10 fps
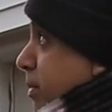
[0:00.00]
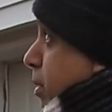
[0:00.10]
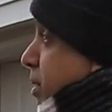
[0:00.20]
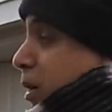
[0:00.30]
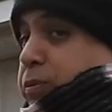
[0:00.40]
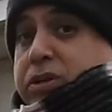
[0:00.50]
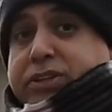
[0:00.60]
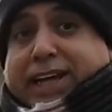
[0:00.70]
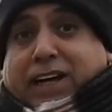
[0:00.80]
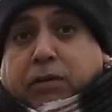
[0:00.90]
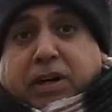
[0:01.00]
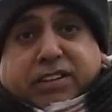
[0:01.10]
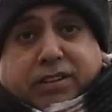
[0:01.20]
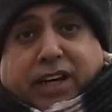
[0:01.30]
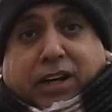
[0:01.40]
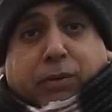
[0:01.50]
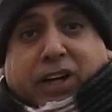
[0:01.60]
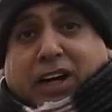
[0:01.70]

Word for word: maybe I will take out my second rig.